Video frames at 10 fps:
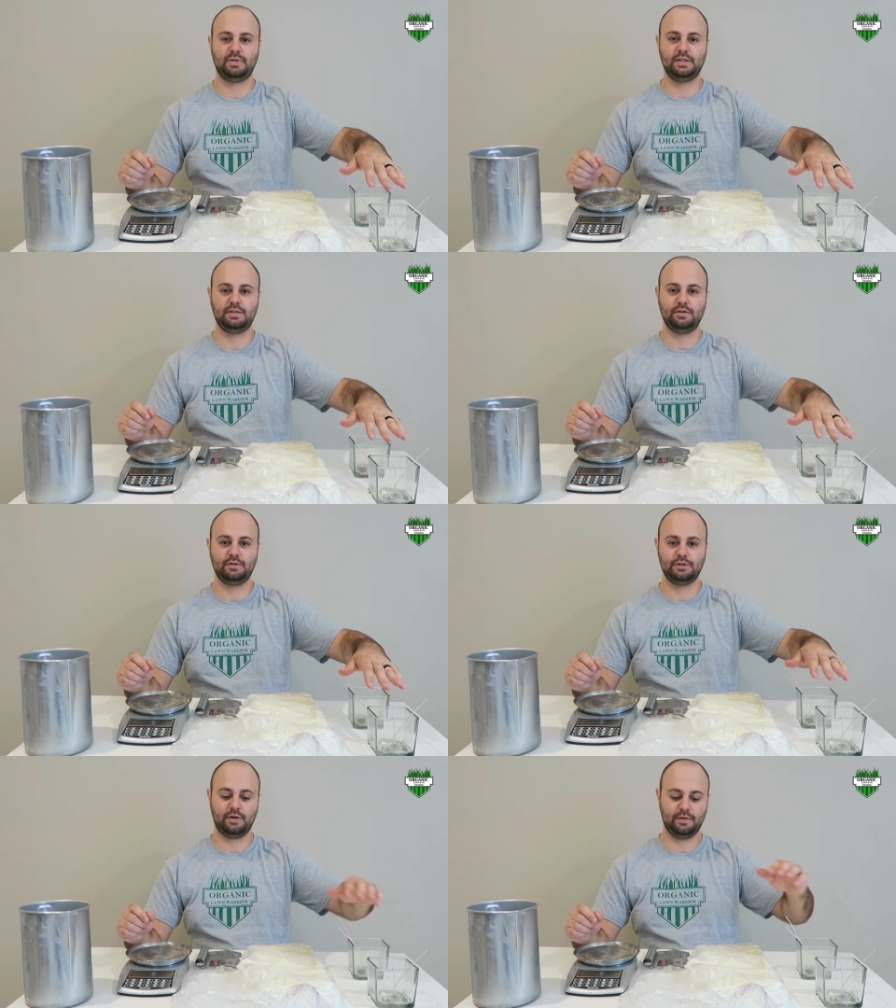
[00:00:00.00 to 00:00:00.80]
placed in
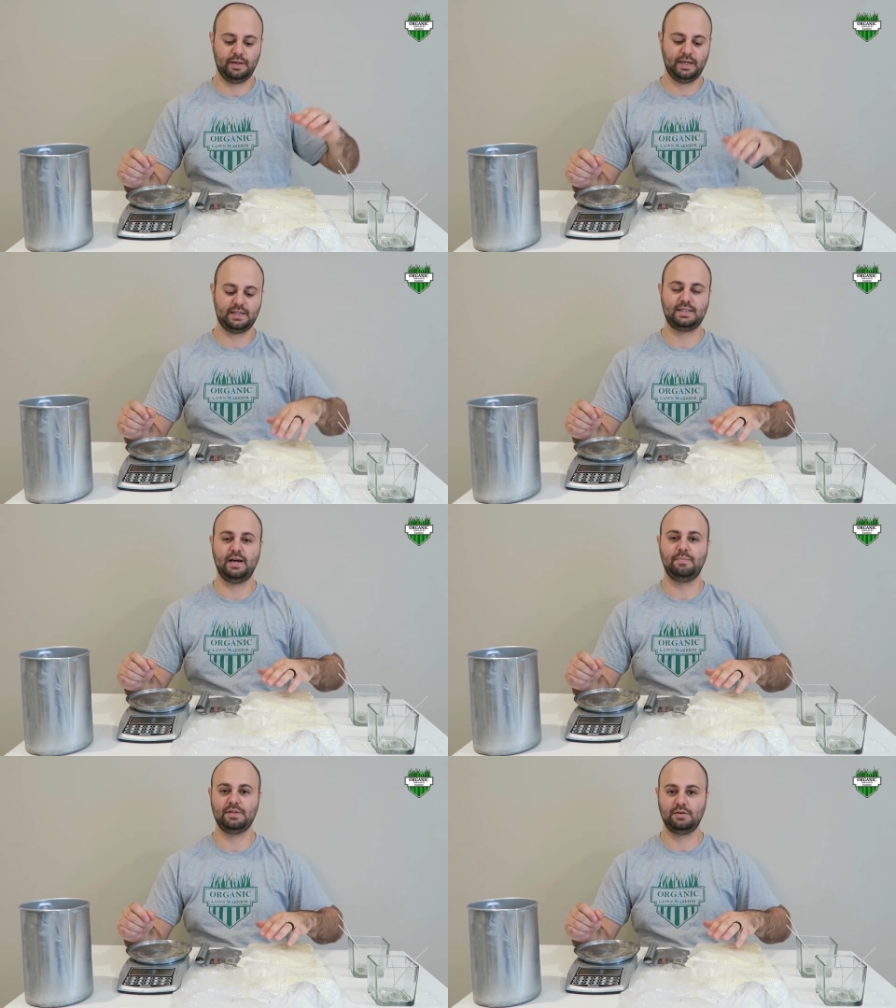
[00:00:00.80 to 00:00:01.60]
your jar, the next
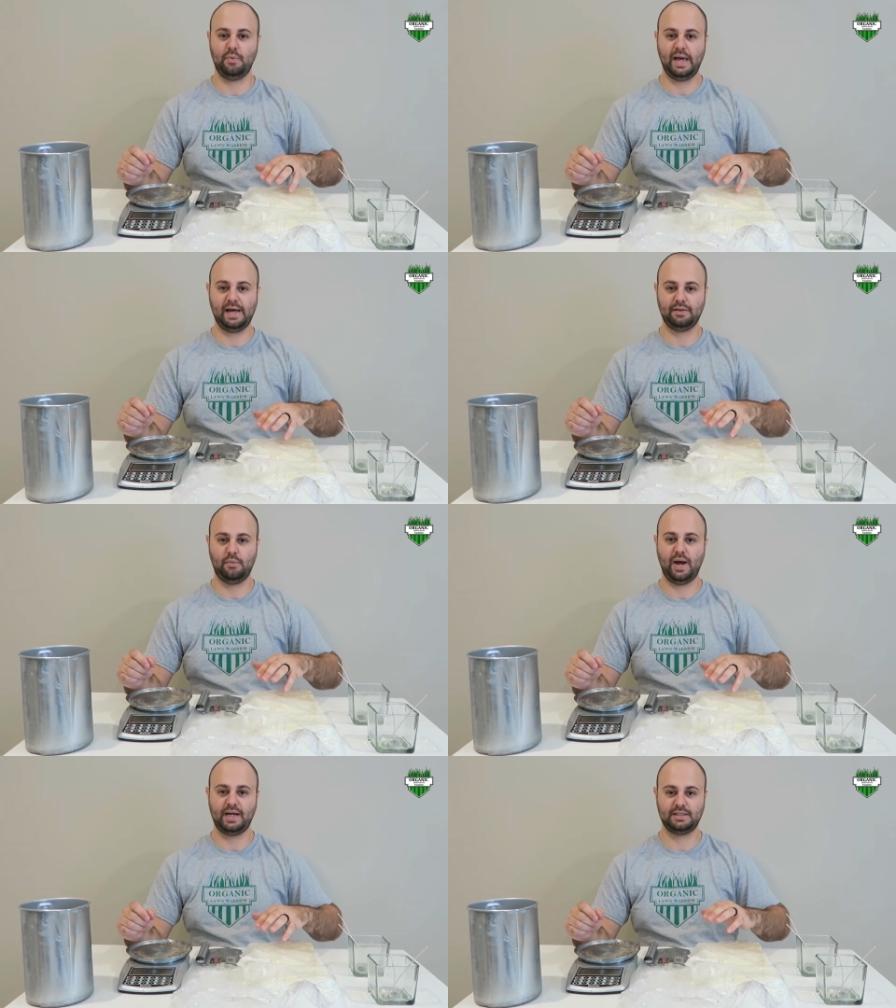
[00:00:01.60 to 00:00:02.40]
step is to weigh out the
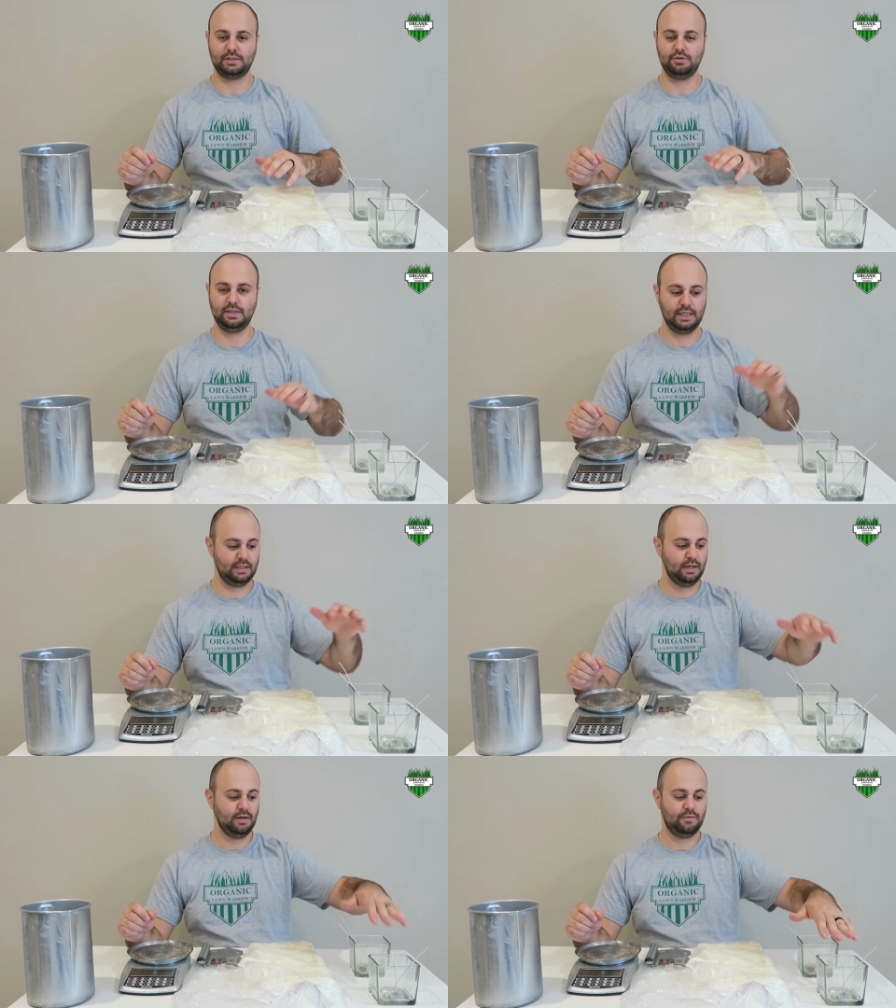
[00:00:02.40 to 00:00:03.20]
wax that you
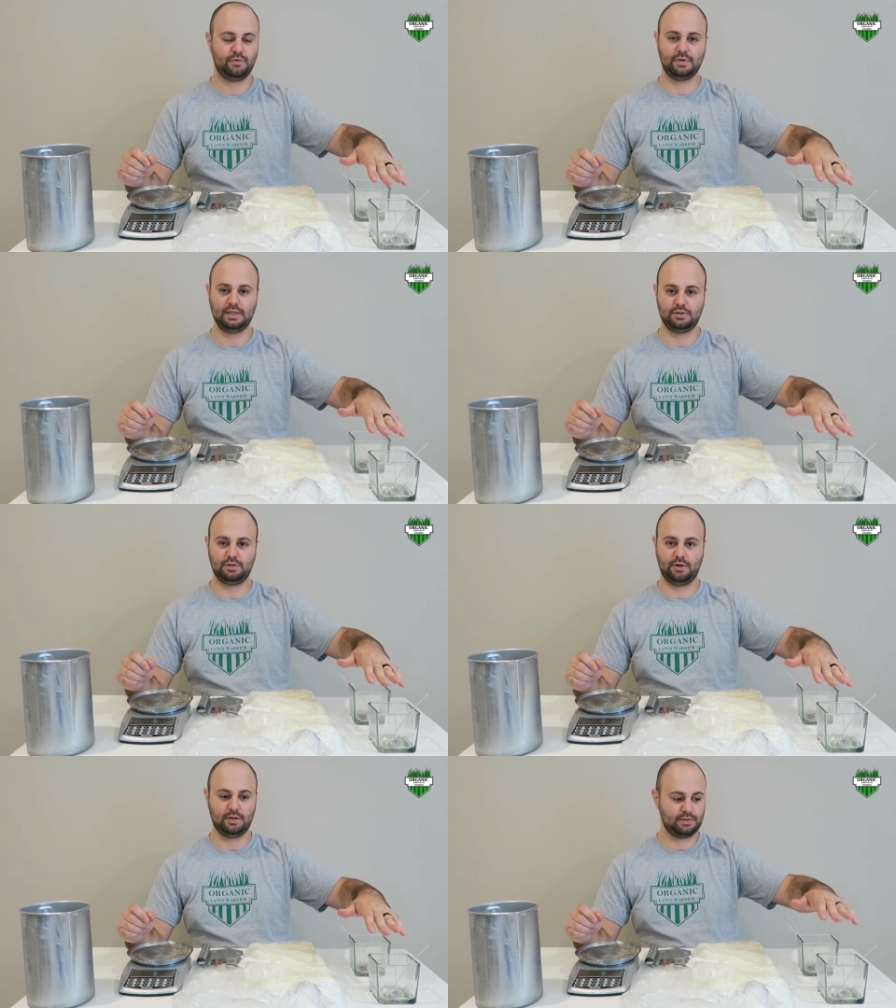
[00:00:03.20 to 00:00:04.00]
need for these
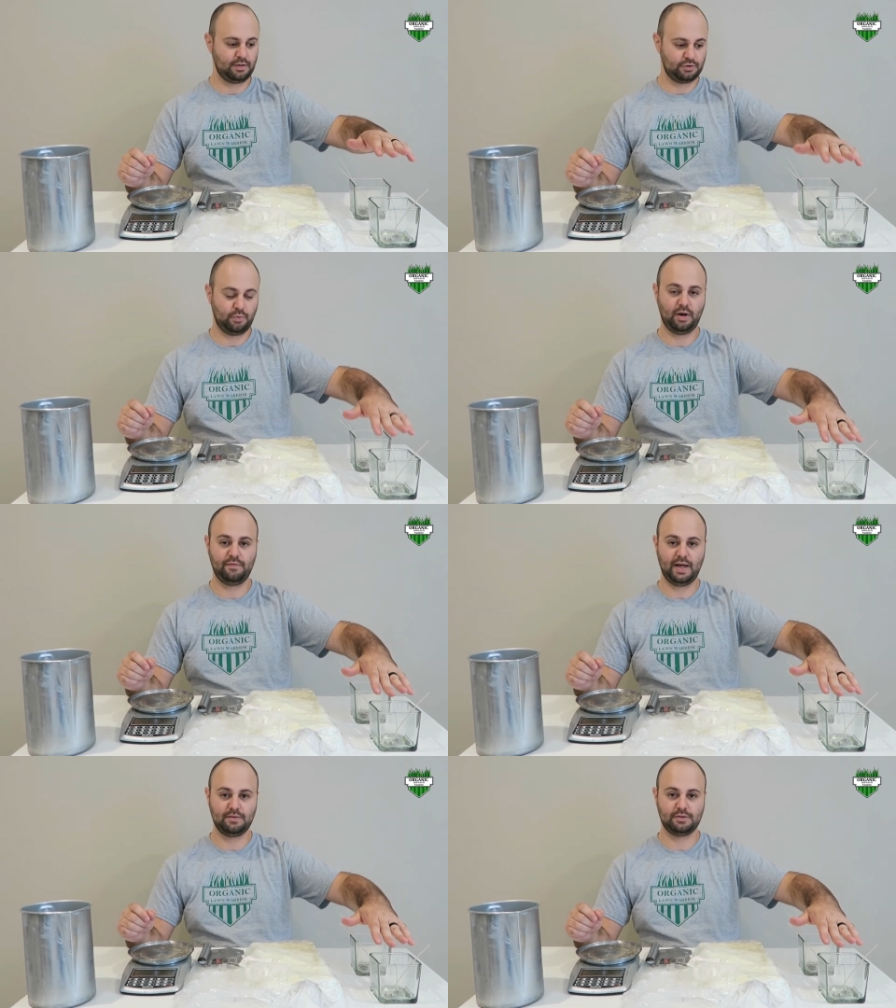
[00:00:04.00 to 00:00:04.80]
jars. They're
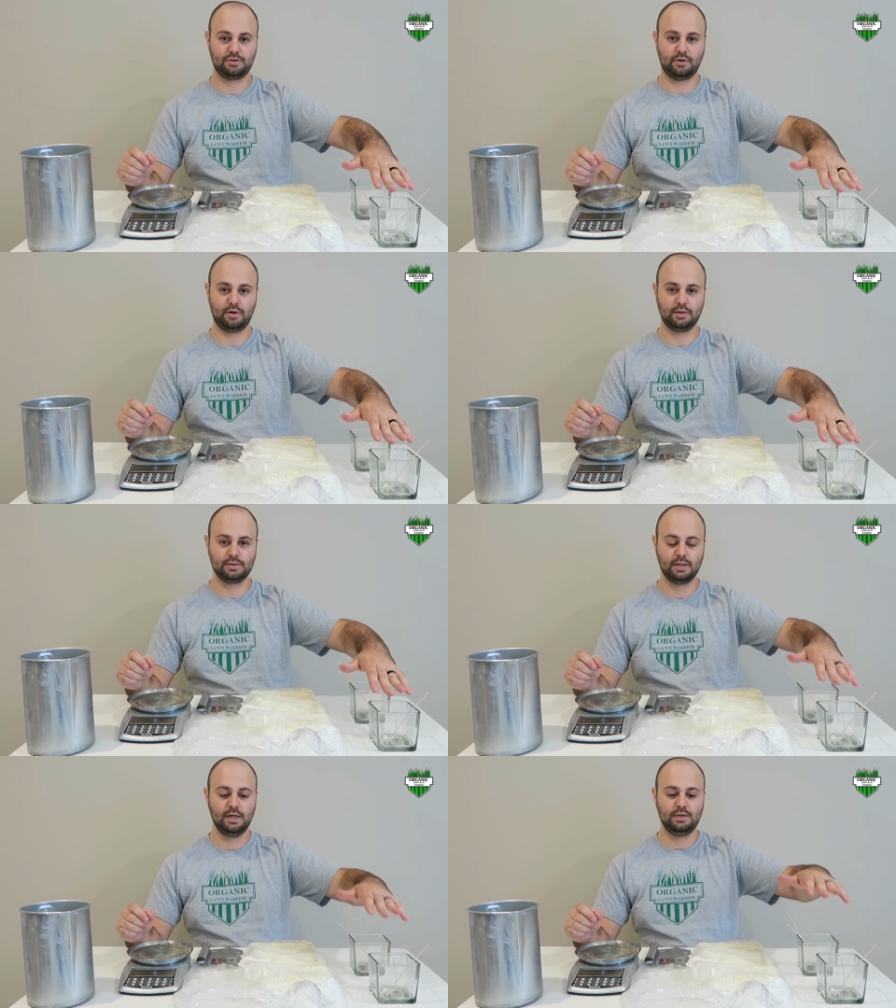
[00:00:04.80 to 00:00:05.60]
12-ounce
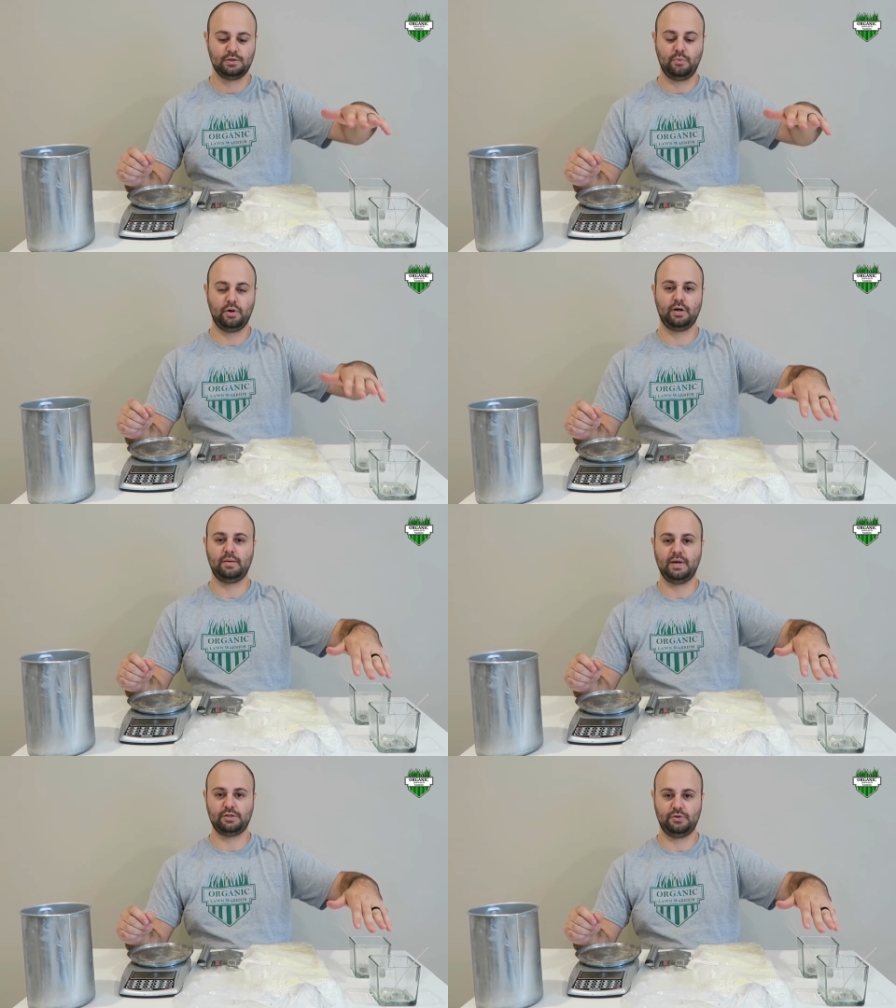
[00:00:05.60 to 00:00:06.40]
jars, so we're going
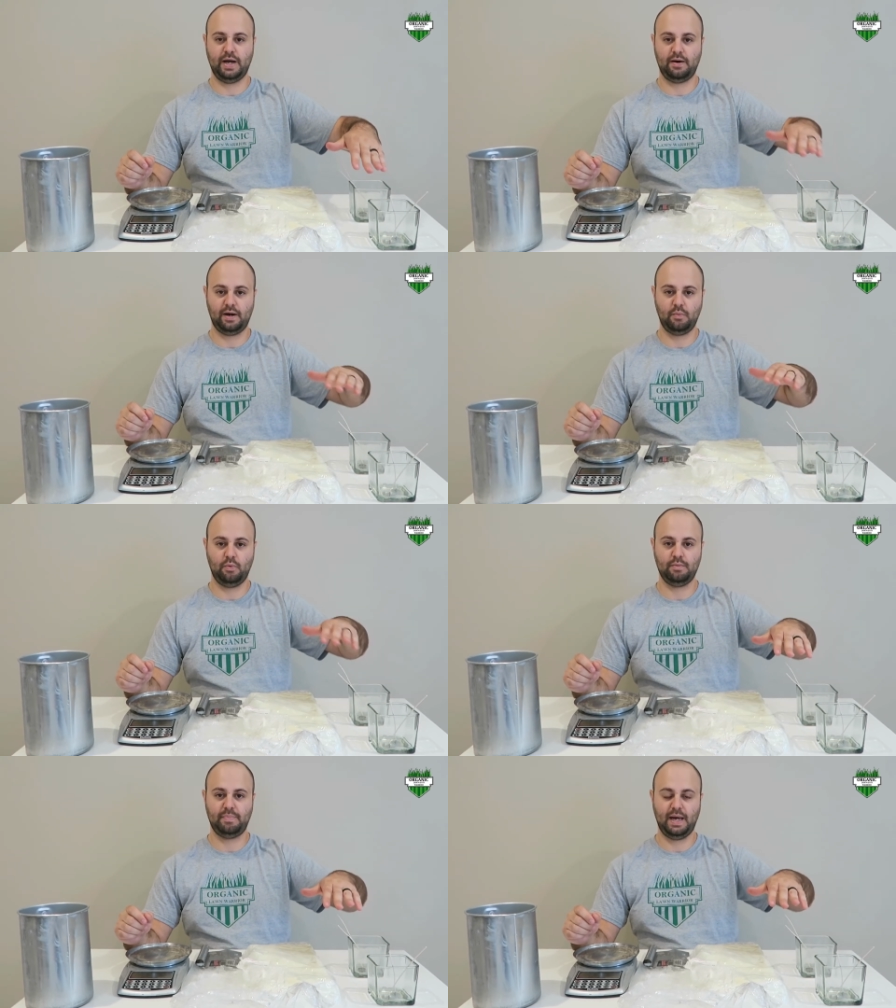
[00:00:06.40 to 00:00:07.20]
to measure out
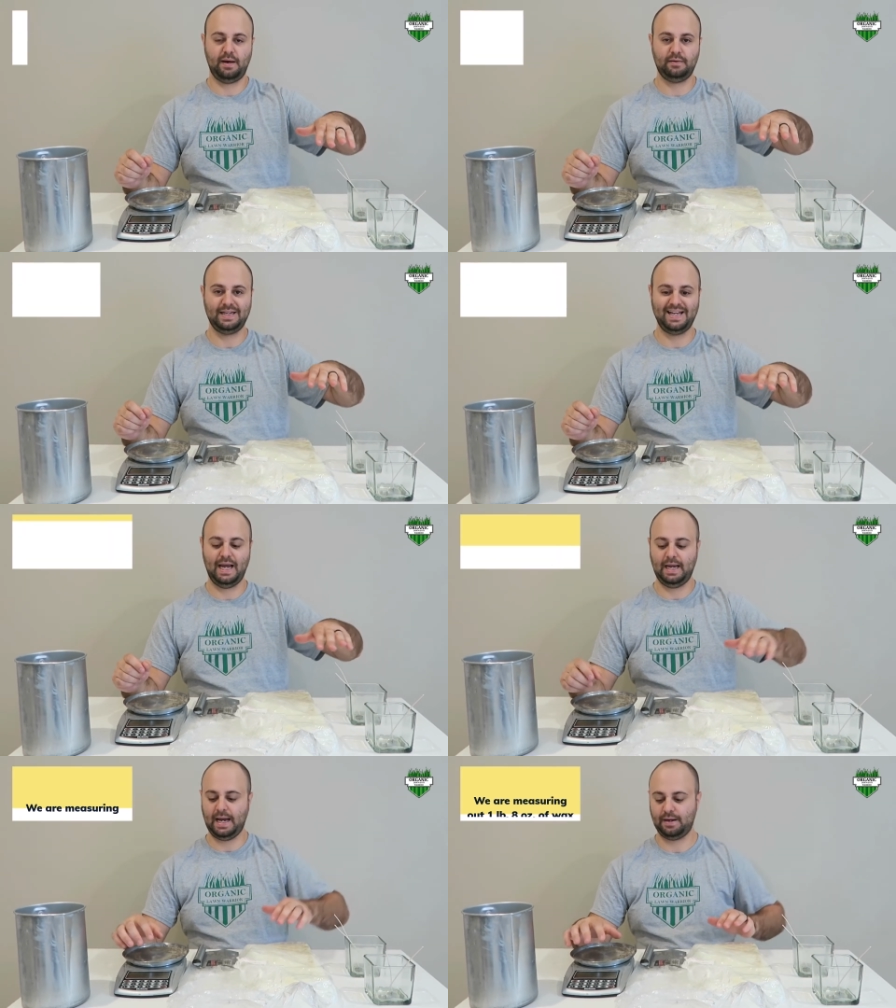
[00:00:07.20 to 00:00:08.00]
1 pound and
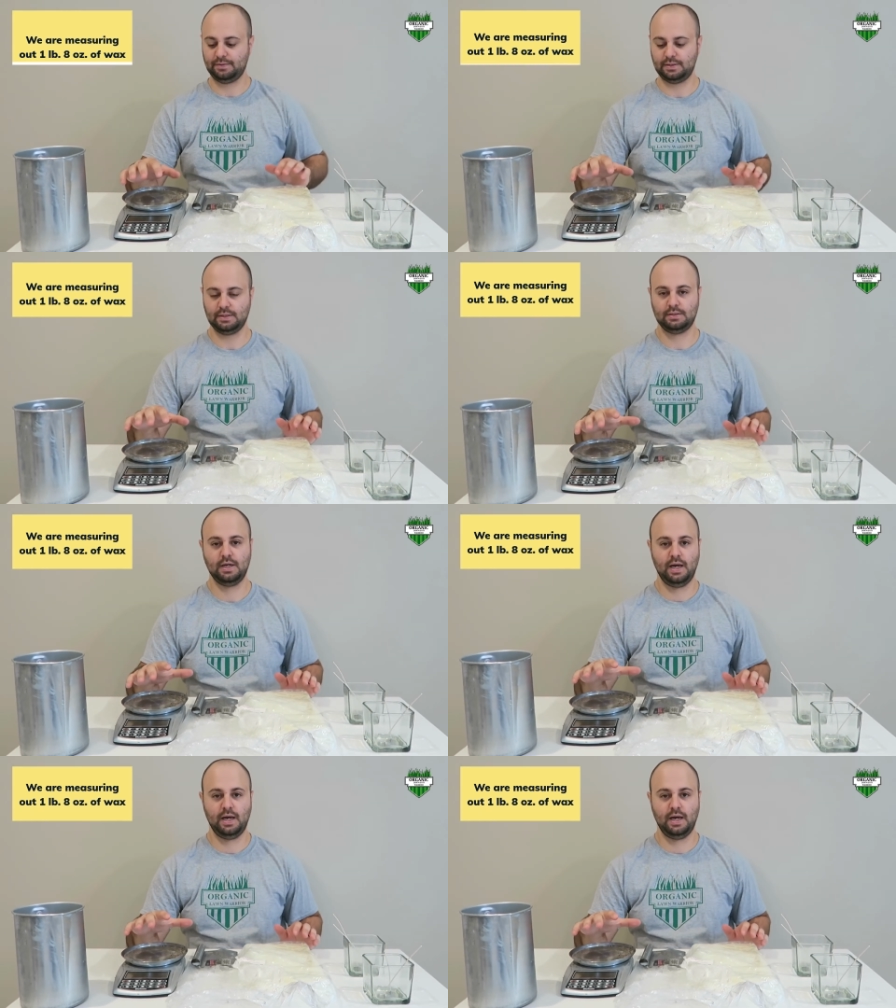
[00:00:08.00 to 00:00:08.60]
8 ounces,